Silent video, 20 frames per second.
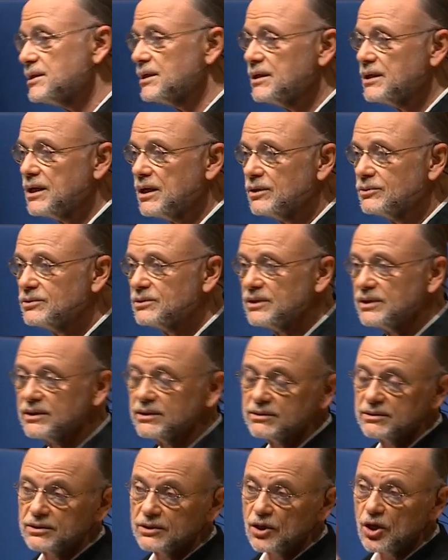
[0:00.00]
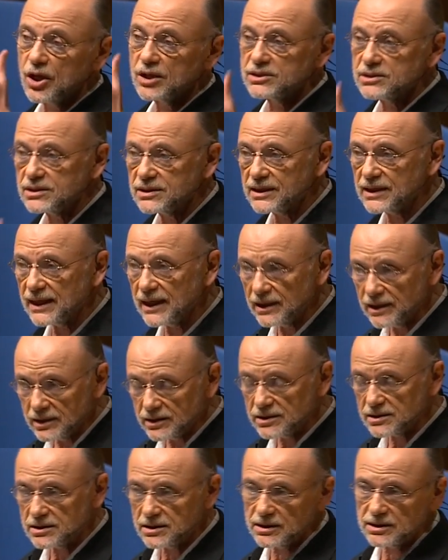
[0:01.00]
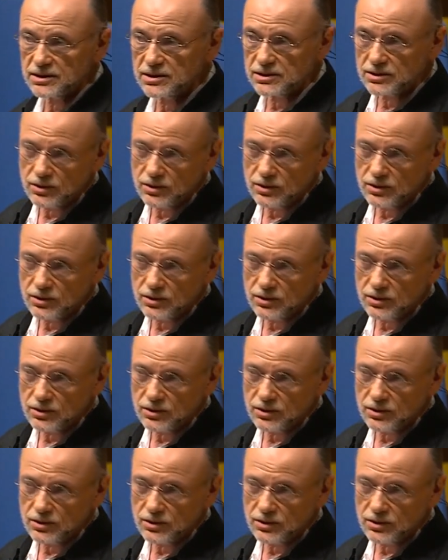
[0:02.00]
and out there, there are lots of galaxies,